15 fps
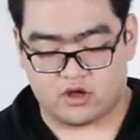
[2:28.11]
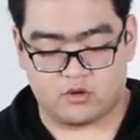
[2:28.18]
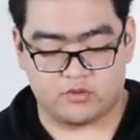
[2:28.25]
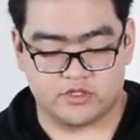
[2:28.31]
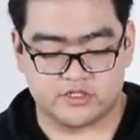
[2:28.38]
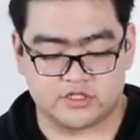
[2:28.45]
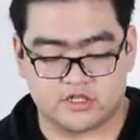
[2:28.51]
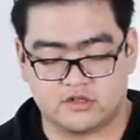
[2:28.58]

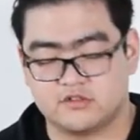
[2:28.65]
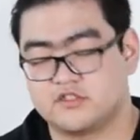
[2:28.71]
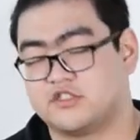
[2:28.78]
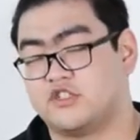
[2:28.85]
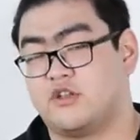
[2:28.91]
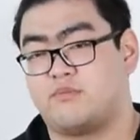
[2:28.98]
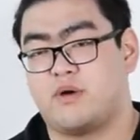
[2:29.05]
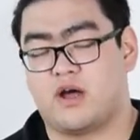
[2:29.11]
always
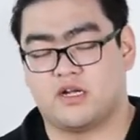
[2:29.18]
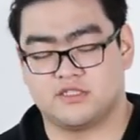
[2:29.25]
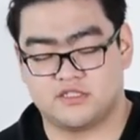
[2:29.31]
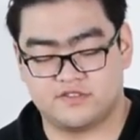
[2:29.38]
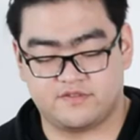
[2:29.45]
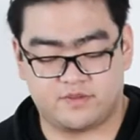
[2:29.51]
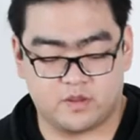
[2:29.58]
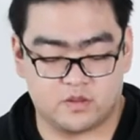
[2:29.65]
goes to the
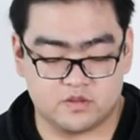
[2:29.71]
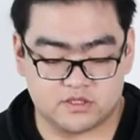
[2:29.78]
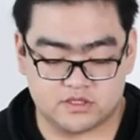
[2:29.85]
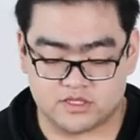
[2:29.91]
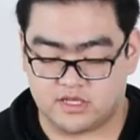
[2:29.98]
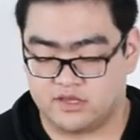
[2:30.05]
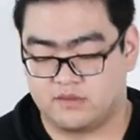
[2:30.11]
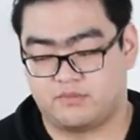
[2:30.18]
positive
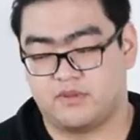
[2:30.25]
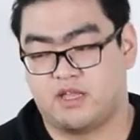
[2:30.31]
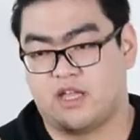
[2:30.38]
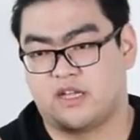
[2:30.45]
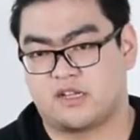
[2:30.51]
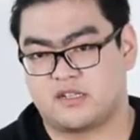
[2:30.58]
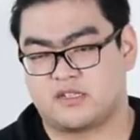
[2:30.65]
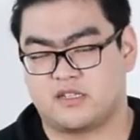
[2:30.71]
post and the
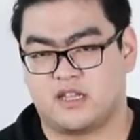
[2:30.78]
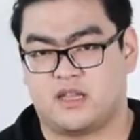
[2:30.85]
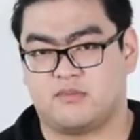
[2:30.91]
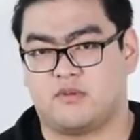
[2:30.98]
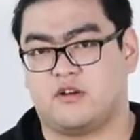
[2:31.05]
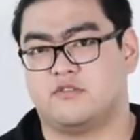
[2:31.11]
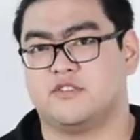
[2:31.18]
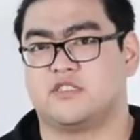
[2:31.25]
black
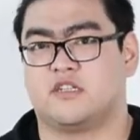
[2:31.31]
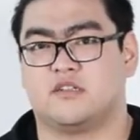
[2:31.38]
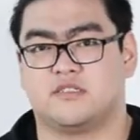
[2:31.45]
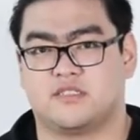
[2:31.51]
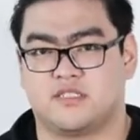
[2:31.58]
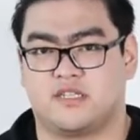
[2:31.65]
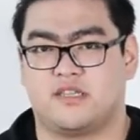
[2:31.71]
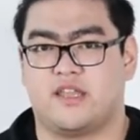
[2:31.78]
clamp always
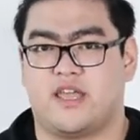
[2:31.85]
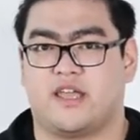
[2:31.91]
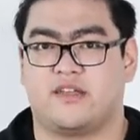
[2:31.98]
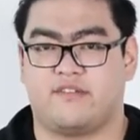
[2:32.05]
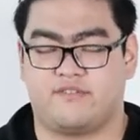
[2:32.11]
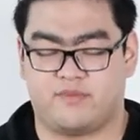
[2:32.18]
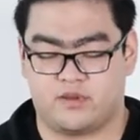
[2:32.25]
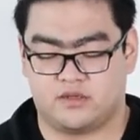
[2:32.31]
goes to the
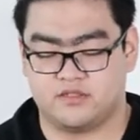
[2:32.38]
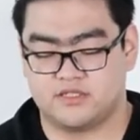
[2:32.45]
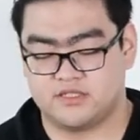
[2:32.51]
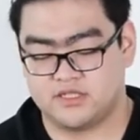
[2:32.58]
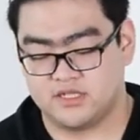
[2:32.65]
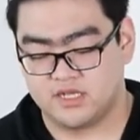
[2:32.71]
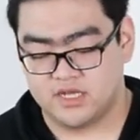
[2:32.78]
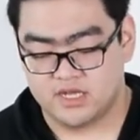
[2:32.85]
negative
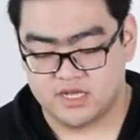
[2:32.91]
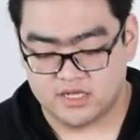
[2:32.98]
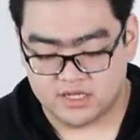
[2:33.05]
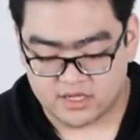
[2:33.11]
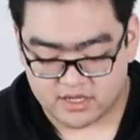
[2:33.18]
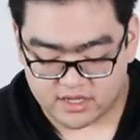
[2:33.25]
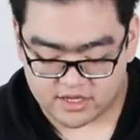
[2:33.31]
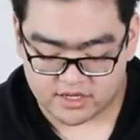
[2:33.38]
post.
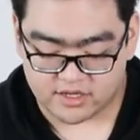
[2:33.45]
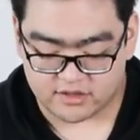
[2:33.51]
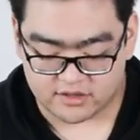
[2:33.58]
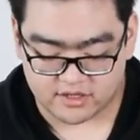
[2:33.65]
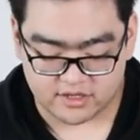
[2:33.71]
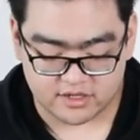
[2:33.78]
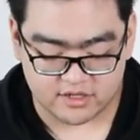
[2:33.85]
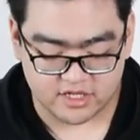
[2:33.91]

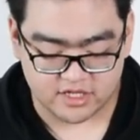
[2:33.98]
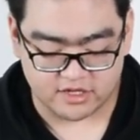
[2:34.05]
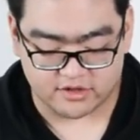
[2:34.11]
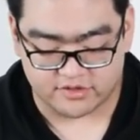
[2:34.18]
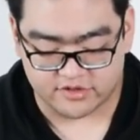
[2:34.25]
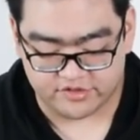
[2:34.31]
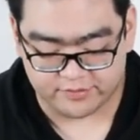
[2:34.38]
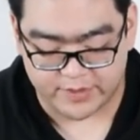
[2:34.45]
And luckily
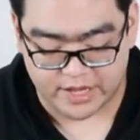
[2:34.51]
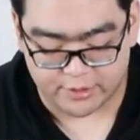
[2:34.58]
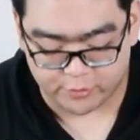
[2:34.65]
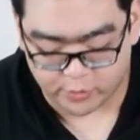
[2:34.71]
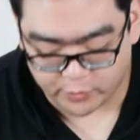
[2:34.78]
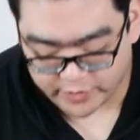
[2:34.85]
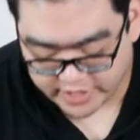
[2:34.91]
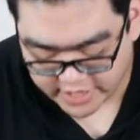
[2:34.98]
on this
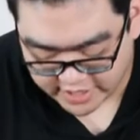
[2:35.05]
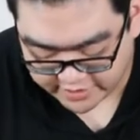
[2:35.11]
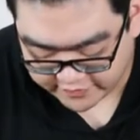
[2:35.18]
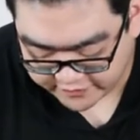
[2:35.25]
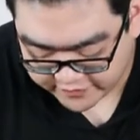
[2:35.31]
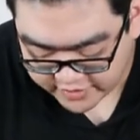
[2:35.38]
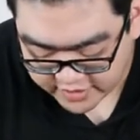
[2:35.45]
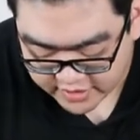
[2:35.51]
battery we
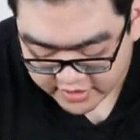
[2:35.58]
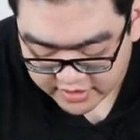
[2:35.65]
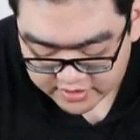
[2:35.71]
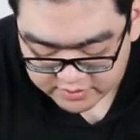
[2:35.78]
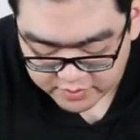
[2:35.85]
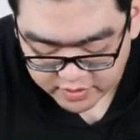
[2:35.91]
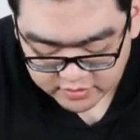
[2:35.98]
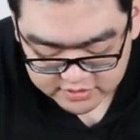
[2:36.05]

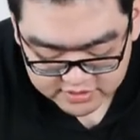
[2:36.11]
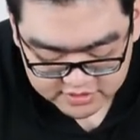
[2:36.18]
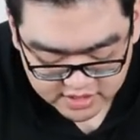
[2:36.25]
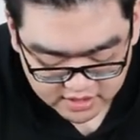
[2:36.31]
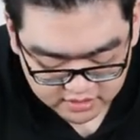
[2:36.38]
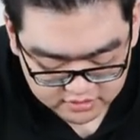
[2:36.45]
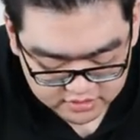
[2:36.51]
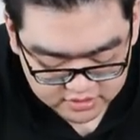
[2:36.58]
have the
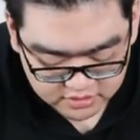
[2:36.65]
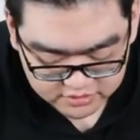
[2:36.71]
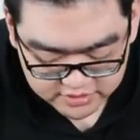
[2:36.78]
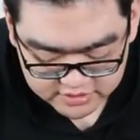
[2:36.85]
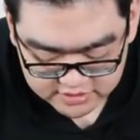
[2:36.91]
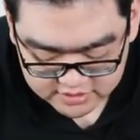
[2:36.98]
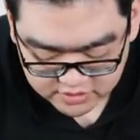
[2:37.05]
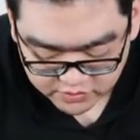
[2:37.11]
post color
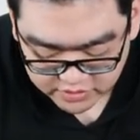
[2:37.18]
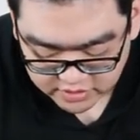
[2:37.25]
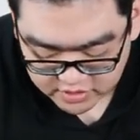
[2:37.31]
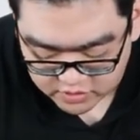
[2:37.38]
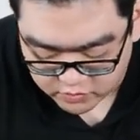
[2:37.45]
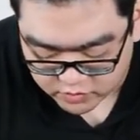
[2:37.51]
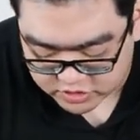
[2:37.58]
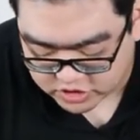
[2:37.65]
coded, so we
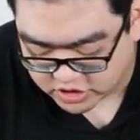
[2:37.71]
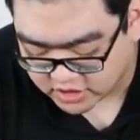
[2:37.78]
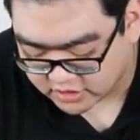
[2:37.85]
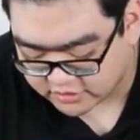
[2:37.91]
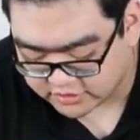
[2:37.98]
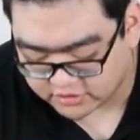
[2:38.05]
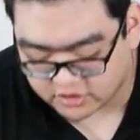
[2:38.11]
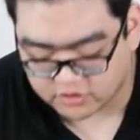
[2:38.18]
know which
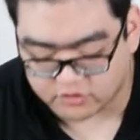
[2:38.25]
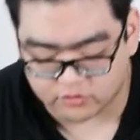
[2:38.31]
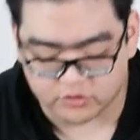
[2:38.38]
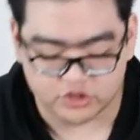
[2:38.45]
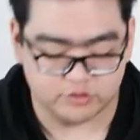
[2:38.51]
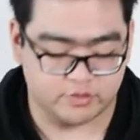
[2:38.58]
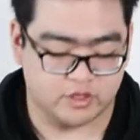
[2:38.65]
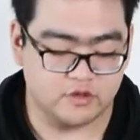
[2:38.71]
color to go to
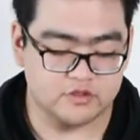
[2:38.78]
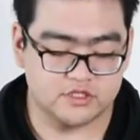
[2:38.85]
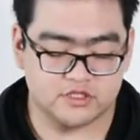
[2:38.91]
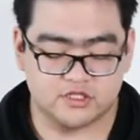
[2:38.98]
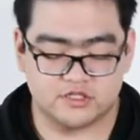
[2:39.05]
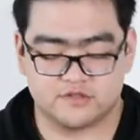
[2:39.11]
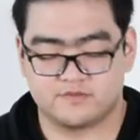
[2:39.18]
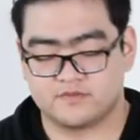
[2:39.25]
which
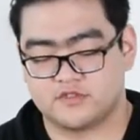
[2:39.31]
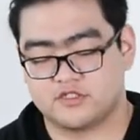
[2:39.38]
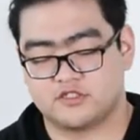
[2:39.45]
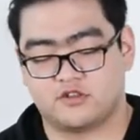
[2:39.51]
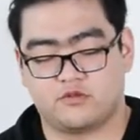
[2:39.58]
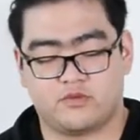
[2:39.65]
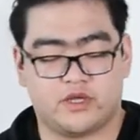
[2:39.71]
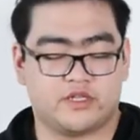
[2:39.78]
post.
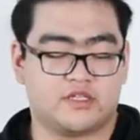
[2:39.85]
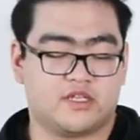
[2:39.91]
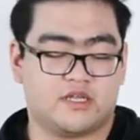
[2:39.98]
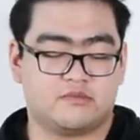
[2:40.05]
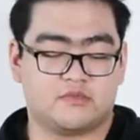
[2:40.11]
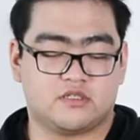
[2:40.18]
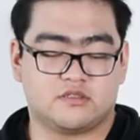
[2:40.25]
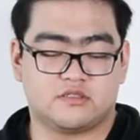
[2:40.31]
So the red
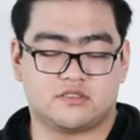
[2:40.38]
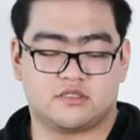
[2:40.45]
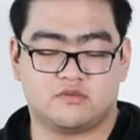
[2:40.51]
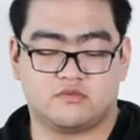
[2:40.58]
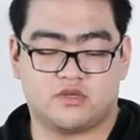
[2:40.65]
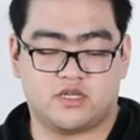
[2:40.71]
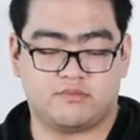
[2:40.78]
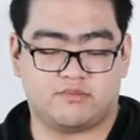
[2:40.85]
clamp goes to
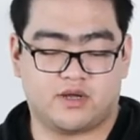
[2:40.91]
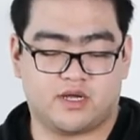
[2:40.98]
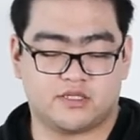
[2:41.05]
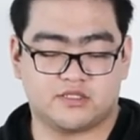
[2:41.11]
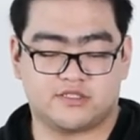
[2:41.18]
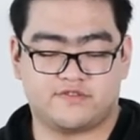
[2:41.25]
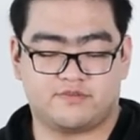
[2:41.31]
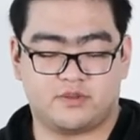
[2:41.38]
the red
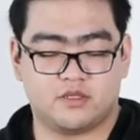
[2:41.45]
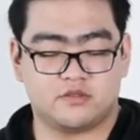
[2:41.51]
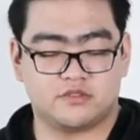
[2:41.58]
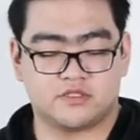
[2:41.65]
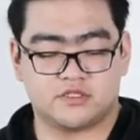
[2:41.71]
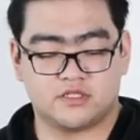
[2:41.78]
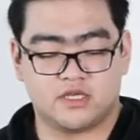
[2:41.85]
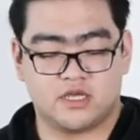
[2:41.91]
positive
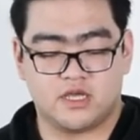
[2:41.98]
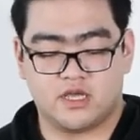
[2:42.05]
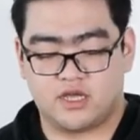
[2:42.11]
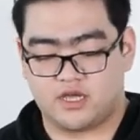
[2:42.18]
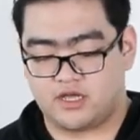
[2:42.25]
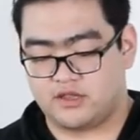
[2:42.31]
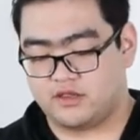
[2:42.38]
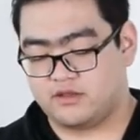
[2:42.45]
post
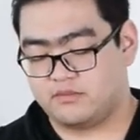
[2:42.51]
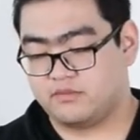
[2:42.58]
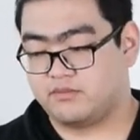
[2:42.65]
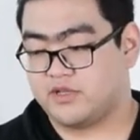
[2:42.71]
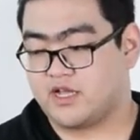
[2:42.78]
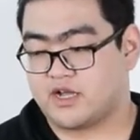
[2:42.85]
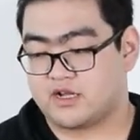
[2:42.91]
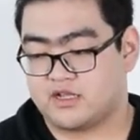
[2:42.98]
and the
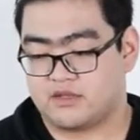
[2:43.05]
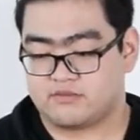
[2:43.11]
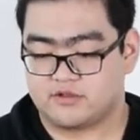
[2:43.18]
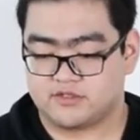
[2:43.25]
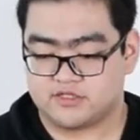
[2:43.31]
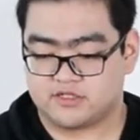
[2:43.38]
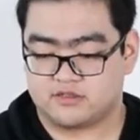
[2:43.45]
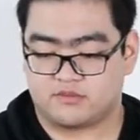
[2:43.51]
black
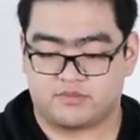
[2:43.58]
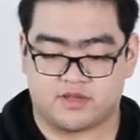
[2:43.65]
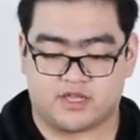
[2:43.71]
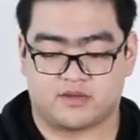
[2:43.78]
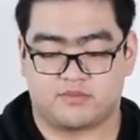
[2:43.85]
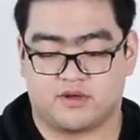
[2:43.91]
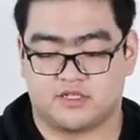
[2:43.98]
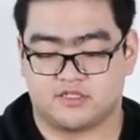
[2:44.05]
clamp goes to the
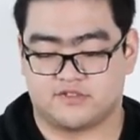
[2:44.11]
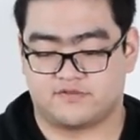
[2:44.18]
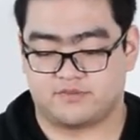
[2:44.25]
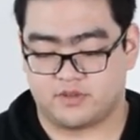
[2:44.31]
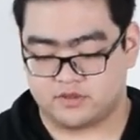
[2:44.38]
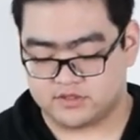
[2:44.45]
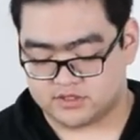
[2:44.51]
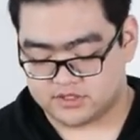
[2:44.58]
black
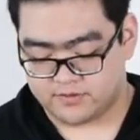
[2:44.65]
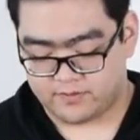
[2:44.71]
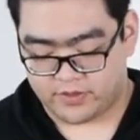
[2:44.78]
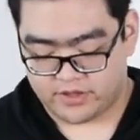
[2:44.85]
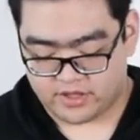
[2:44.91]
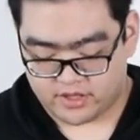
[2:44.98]
positive post.